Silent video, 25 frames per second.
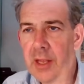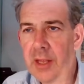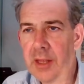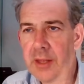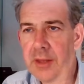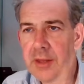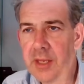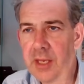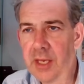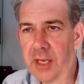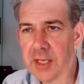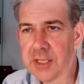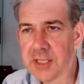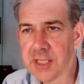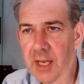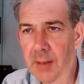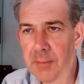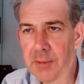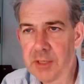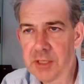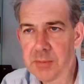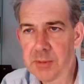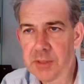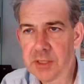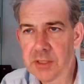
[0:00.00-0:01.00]
the
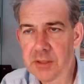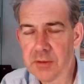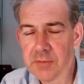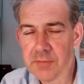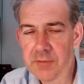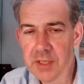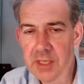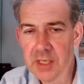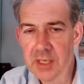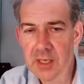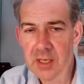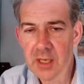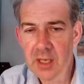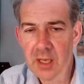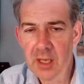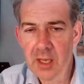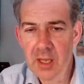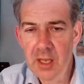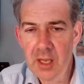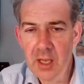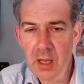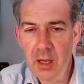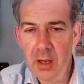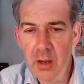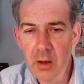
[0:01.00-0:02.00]
establishment of
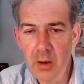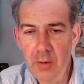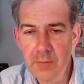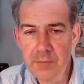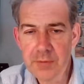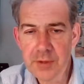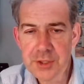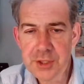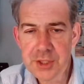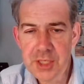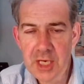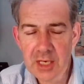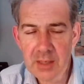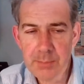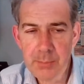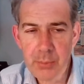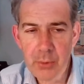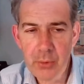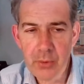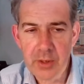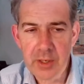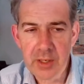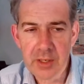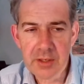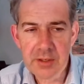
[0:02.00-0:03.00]
the
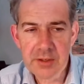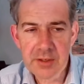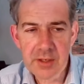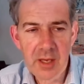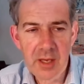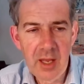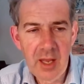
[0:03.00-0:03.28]
checkpoint.